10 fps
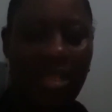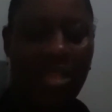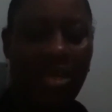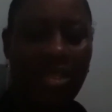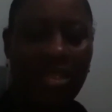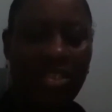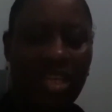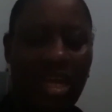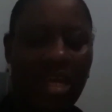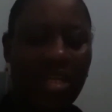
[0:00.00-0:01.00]
Donna
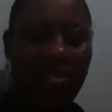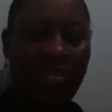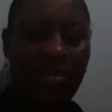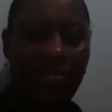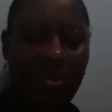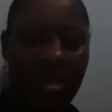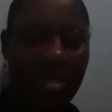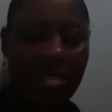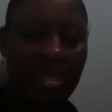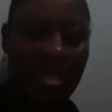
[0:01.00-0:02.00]
Jack, Lorraine
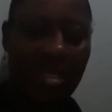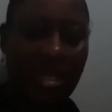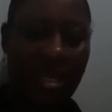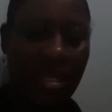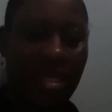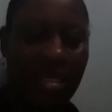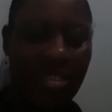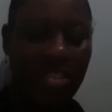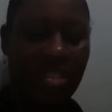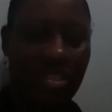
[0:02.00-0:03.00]
Payne, and
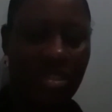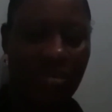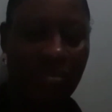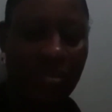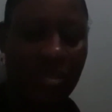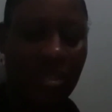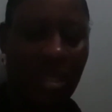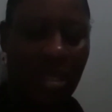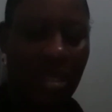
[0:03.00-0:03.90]
Alicia Jones.